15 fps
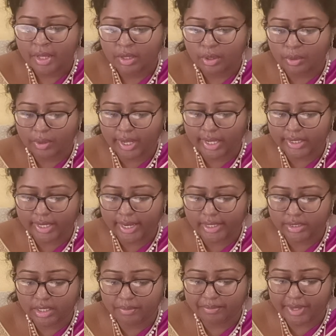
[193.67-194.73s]
You can get
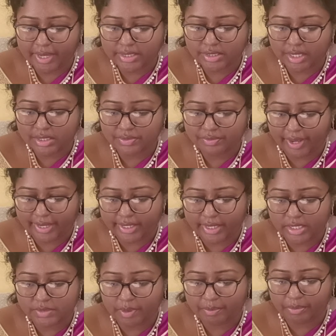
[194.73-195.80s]
the measles virus
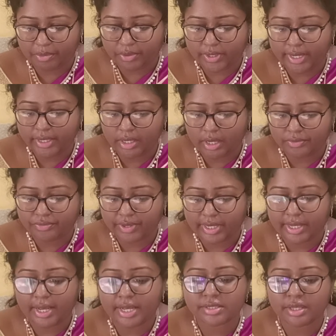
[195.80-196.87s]
by putting your
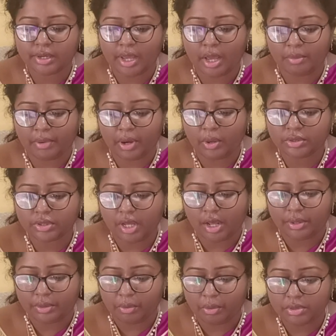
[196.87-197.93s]
fingers in your mouth or
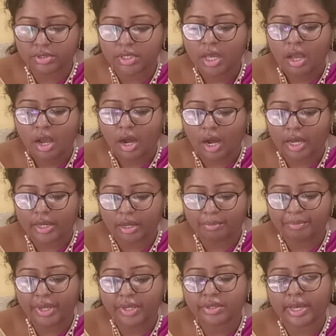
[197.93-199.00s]
nose or
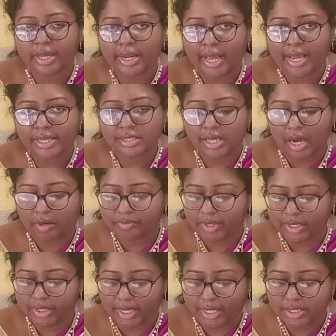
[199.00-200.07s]
rubbing your eyes after
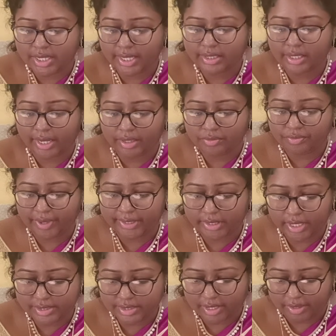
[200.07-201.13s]
touching the infected
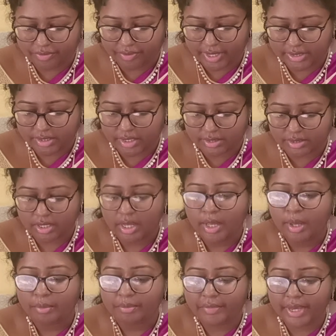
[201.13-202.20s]
surfaces.
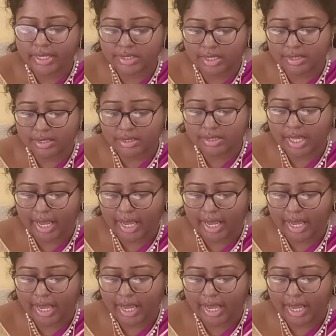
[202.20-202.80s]
Measles is